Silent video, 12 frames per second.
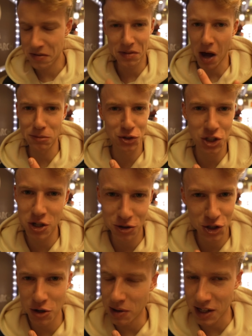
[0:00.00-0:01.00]
I'm still
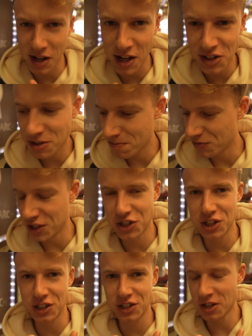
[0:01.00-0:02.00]
chewing, guys. This
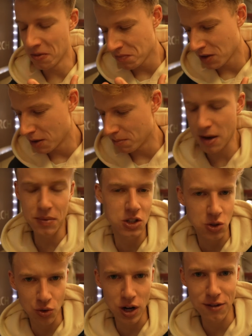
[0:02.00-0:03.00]
is, maybe it's
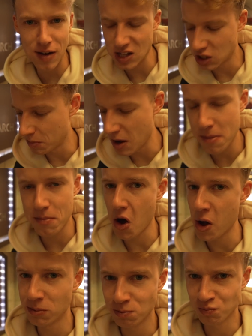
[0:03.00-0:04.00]
a really fatty bit,
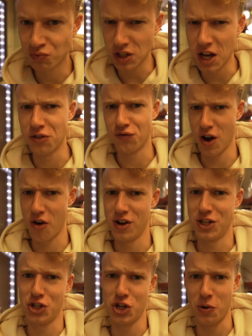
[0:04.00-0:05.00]
but it's very
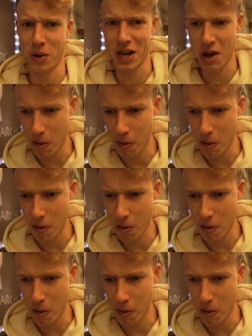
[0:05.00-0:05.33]
chewy.